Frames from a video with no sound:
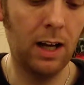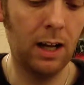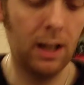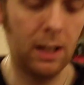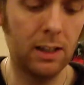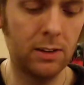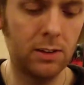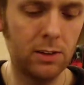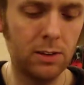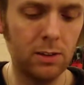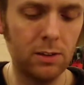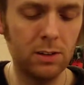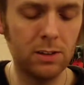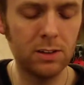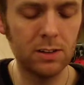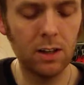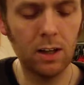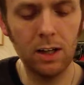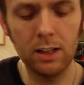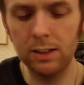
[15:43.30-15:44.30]
As
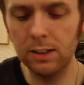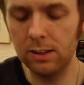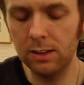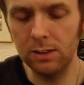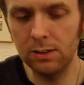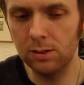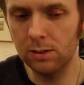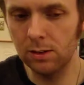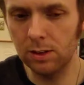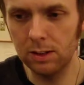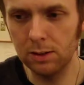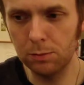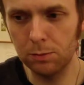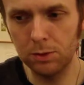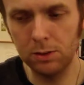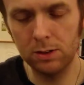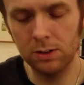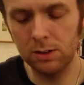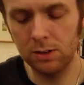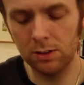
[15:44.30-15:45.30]
such, I didn't enjoy it as
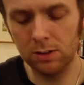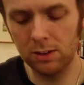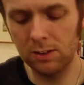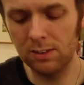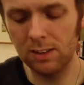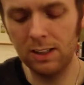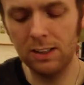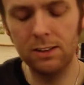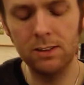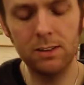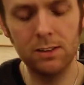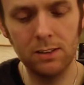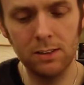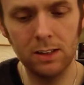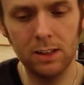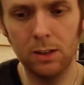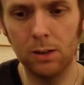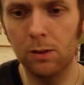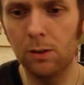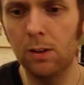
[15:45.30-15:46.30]
much as the others. It's
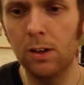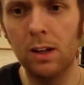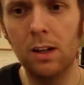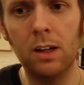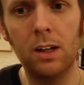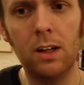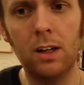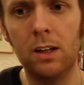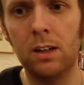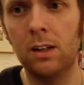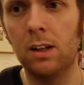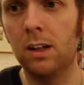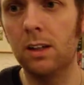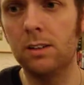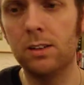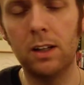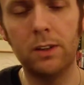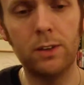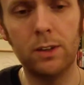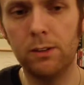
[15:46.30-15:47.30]
still a
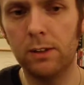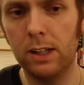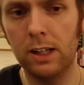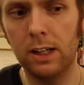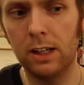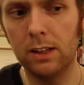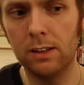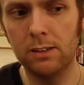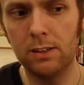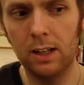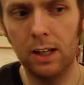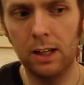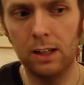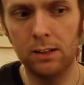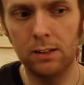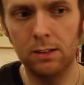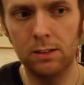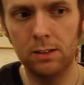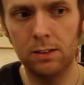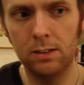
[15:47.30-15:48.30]
7 or 8 out of
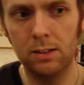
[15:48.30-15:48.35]
10.